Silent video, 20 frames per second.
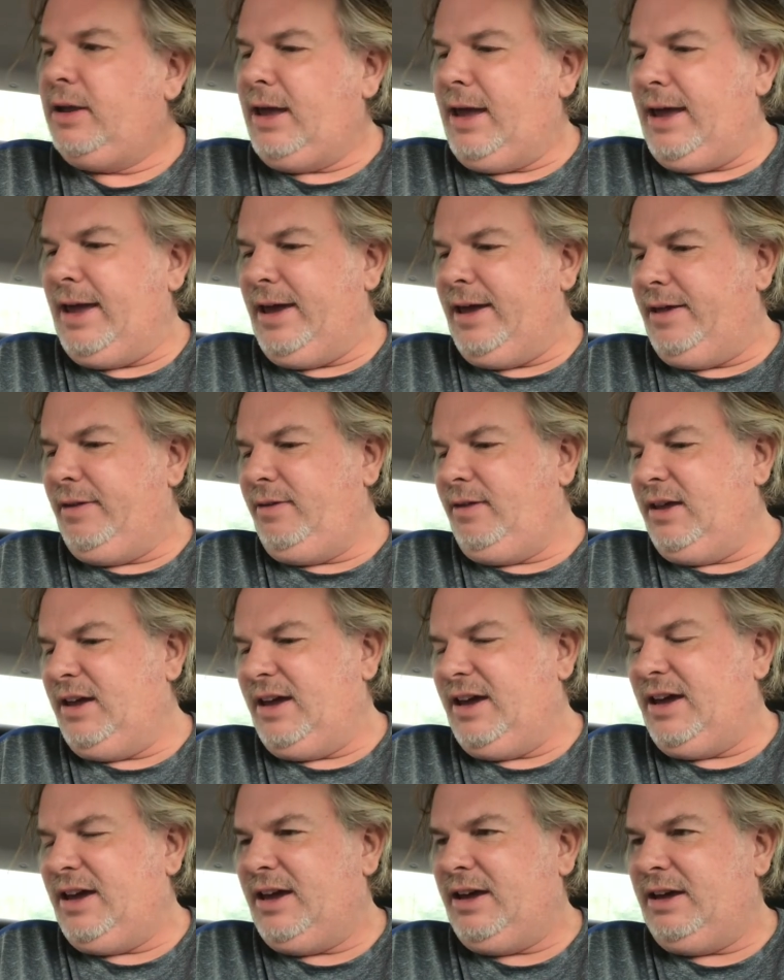And,
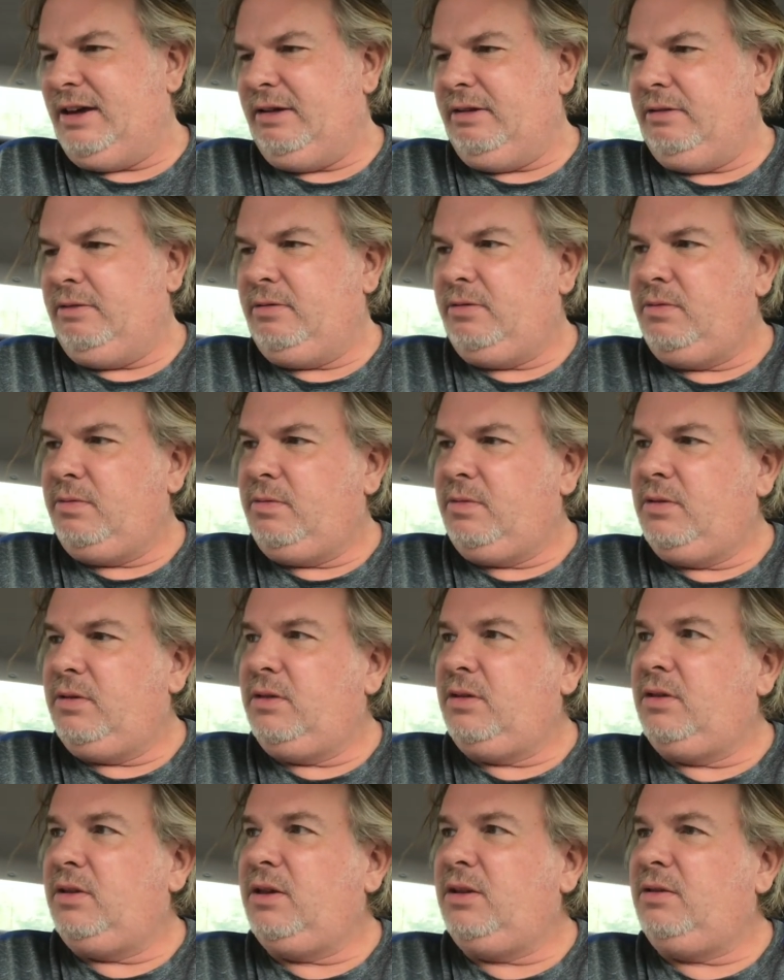the
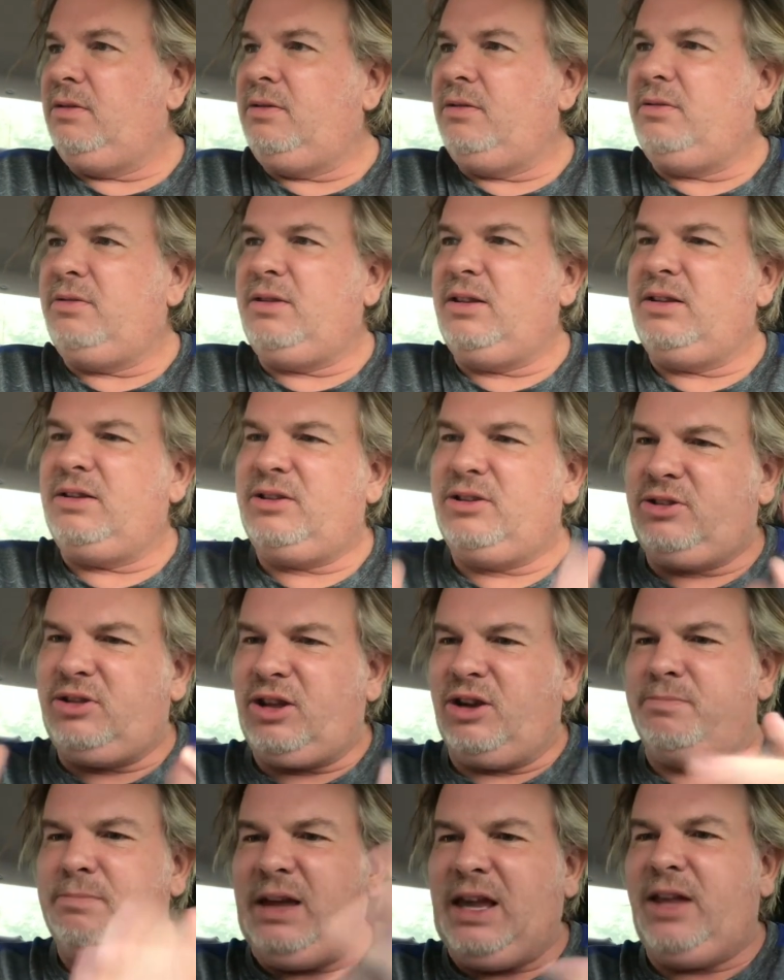
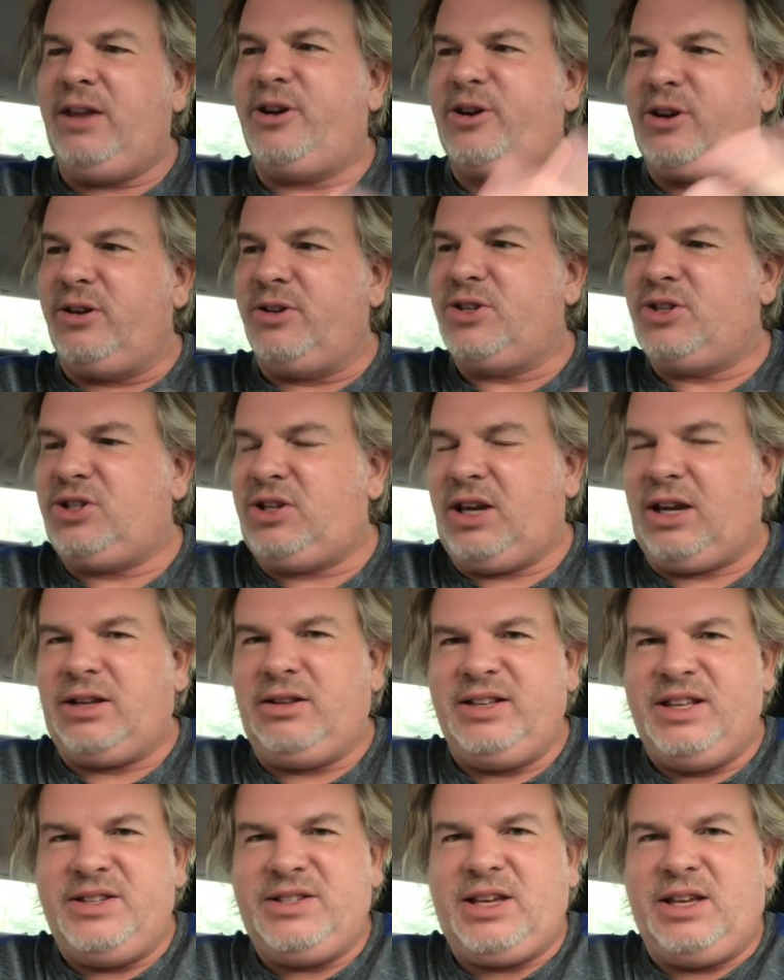Mean Girls chick,
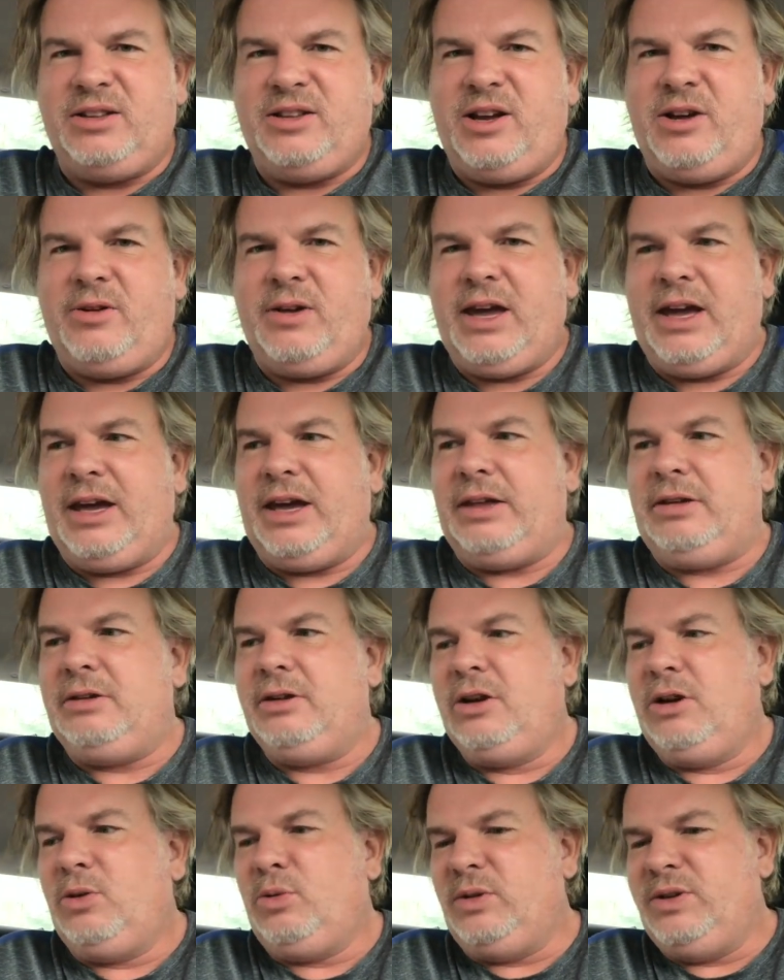Lindsay Lohan,
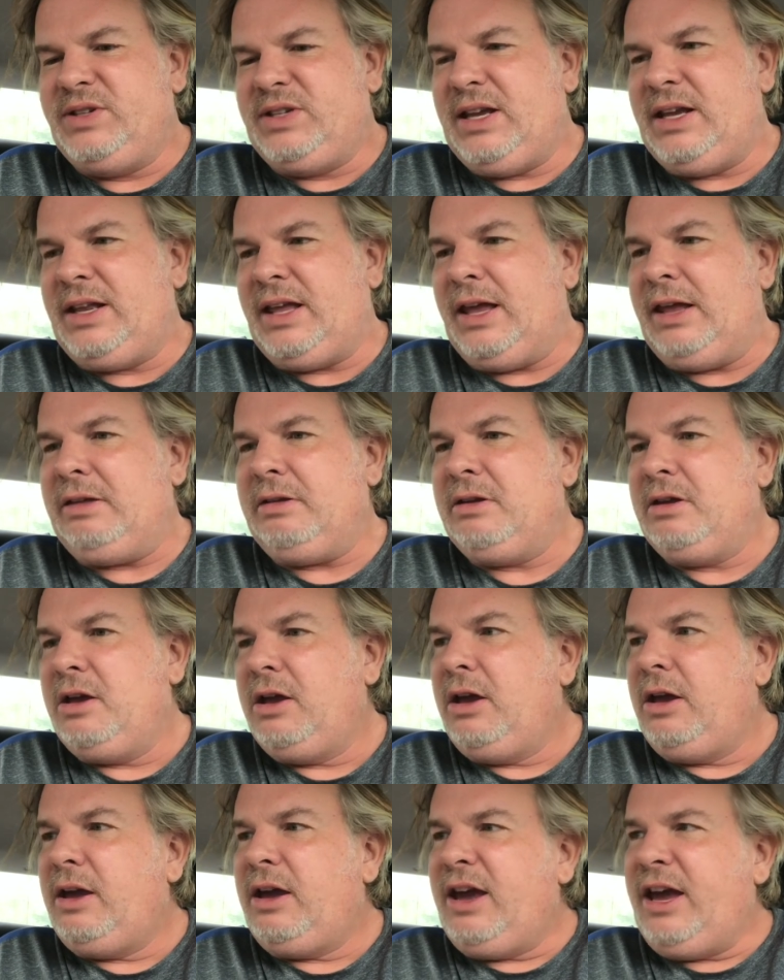was in it.
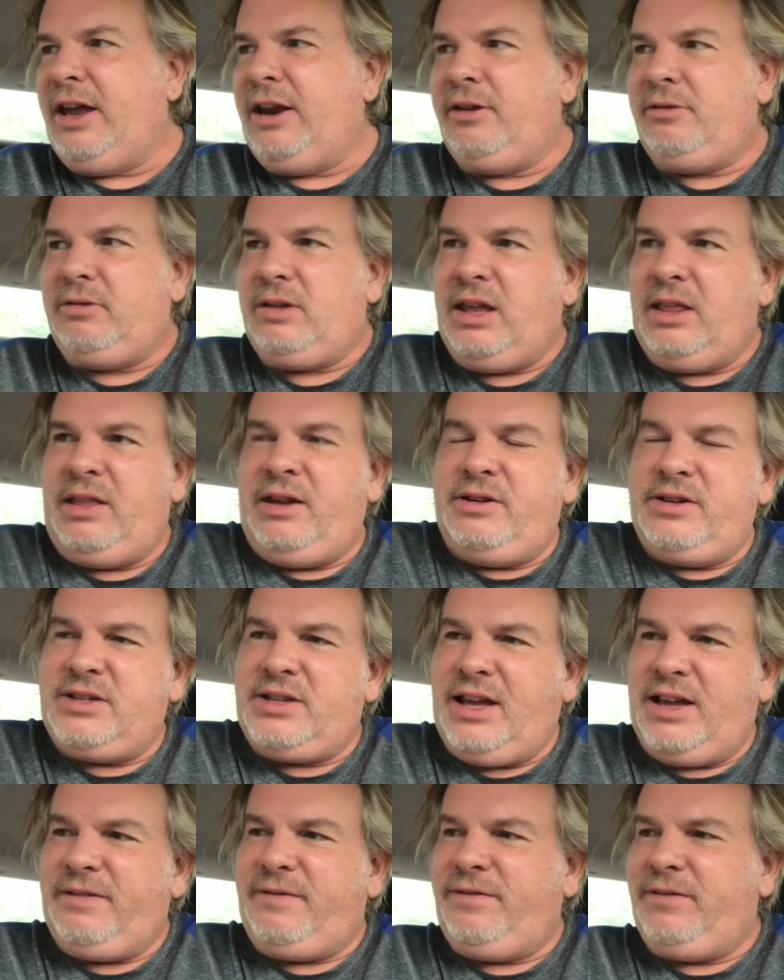And there's
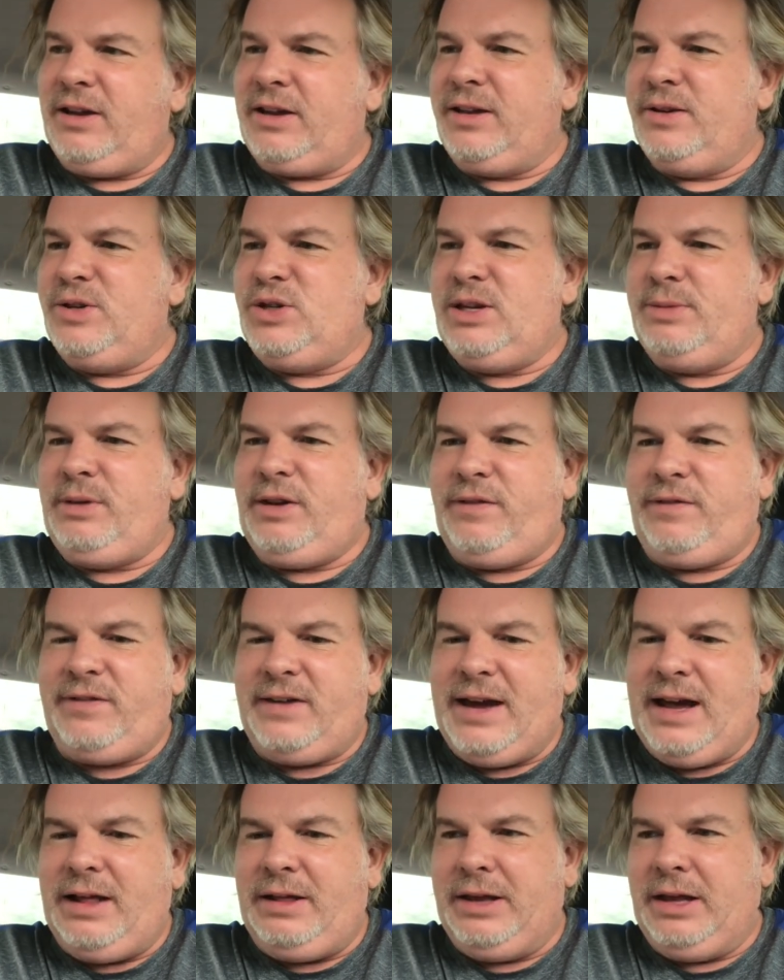like fucking Jimmy
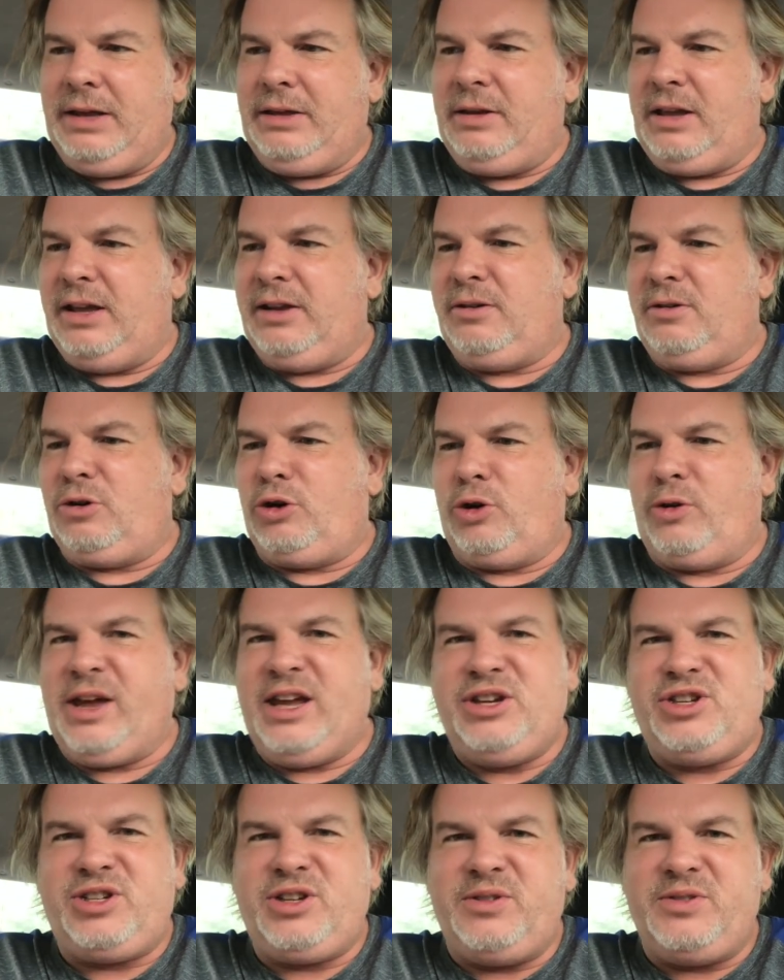Fallon and
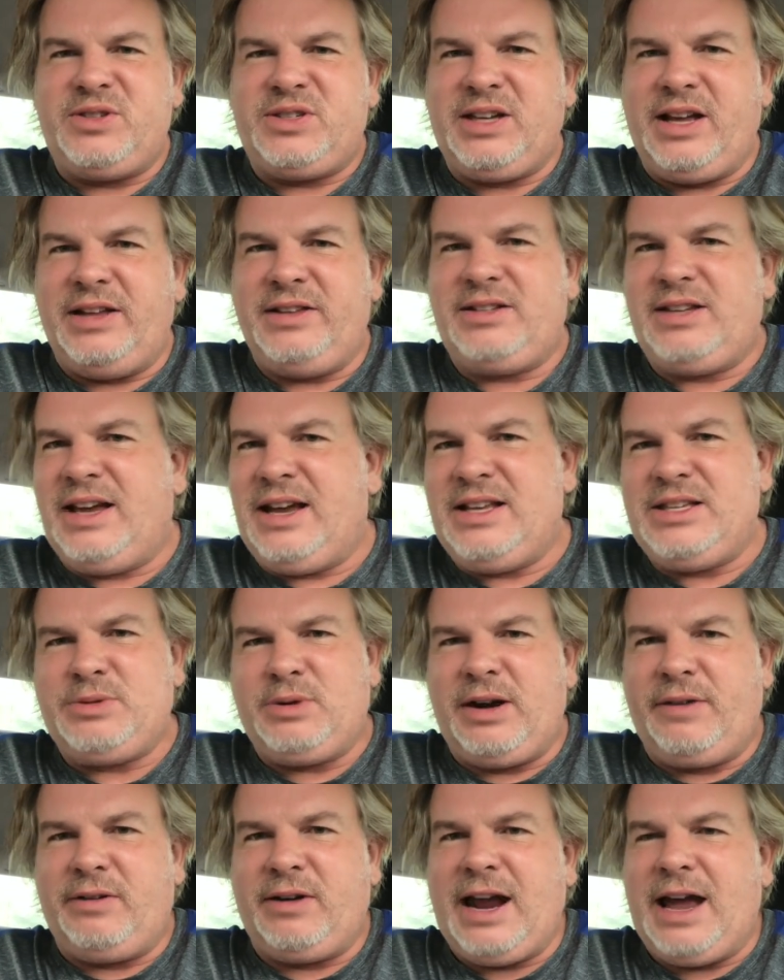Horatio Sanchez,
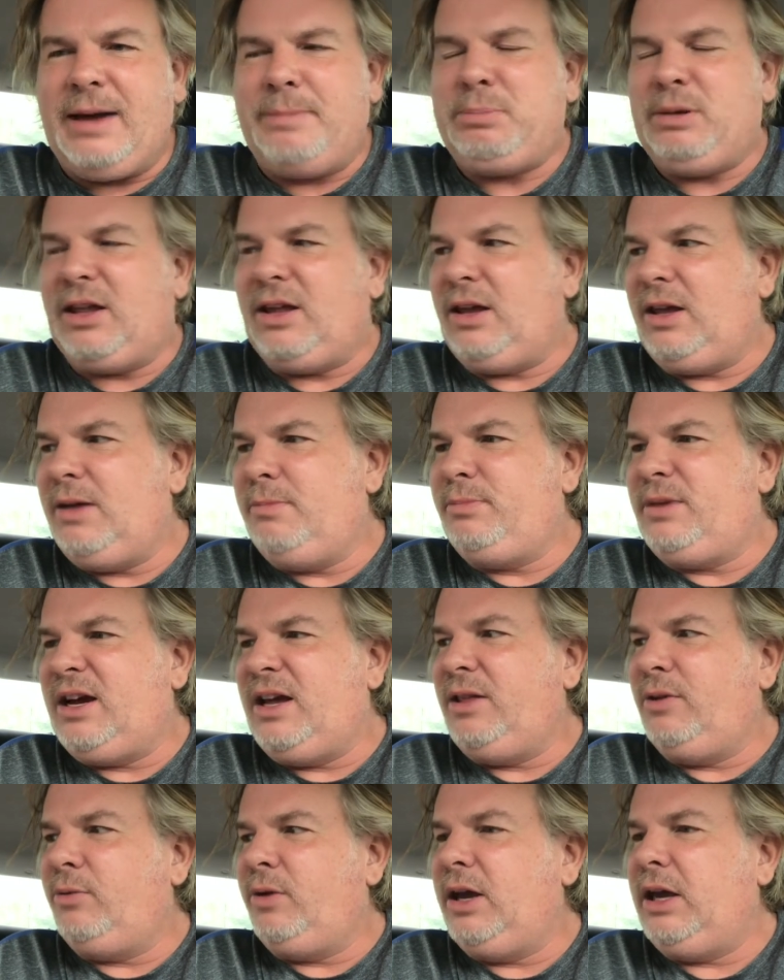whatever happened to him, by
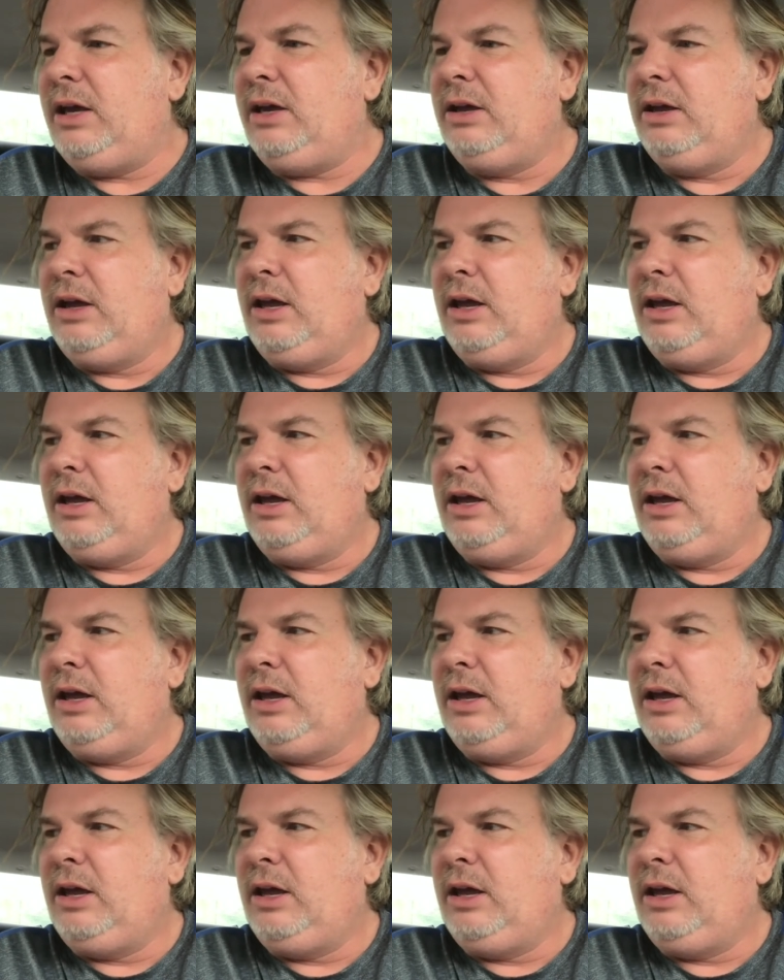the way.